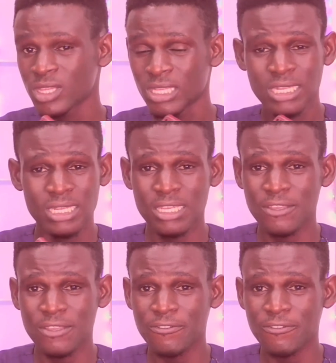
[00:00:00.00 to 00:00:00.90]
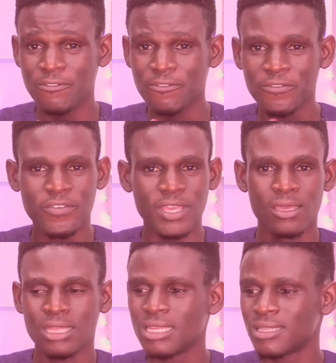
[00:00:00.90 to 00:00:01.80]
They didn't fear, they
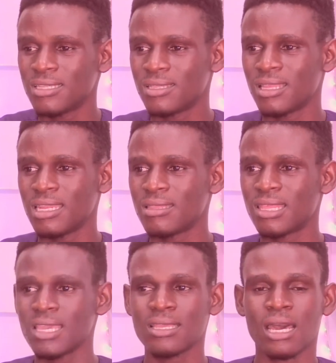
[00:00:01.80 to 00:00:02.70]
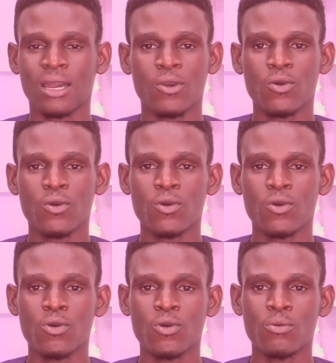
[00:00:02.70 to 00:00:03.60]
didn't, they didn't, they didn't think that, oh, my
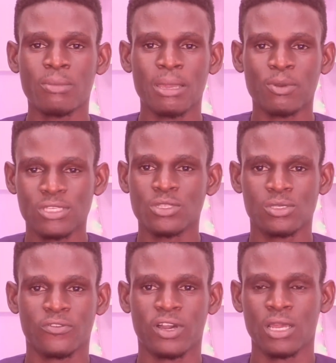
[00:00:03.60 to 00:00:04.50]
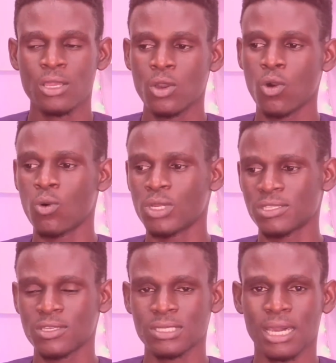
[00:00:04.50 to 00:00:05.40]
mother body is going to suffer. Oh, what
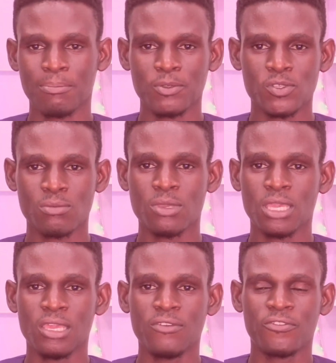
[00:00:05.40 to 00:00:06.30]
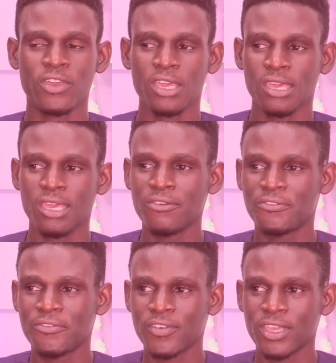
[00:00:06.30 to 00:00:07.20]
is going to happen to me if,
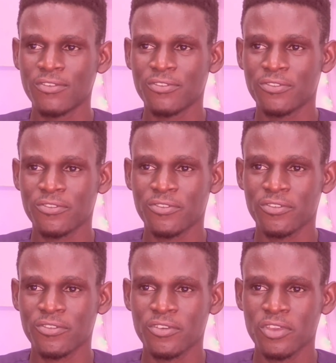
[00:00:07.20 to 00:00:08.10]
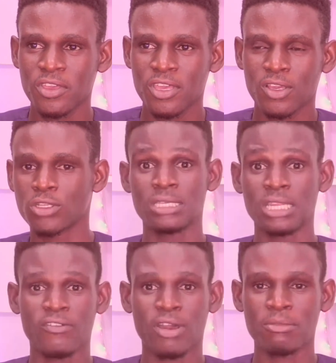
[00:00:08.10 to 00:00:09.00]
if, if God doesn't
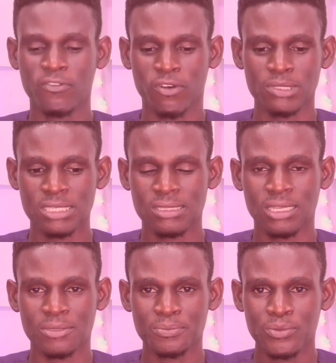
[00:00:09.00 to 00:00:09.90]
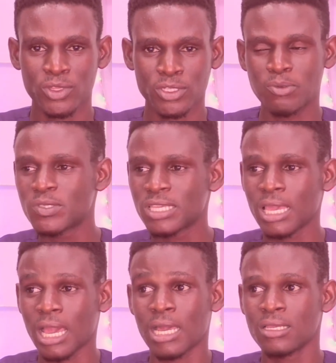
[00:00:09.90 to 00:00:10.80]
deliver me from this thing? Some people
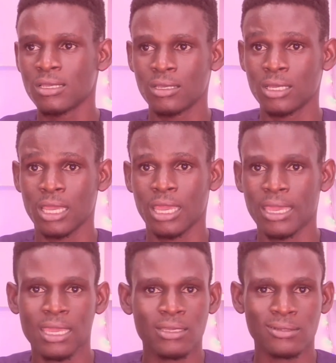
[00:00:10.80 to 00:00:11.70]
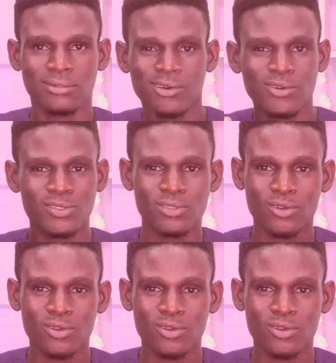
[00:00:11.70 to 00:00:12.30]
say, ah, eh, God,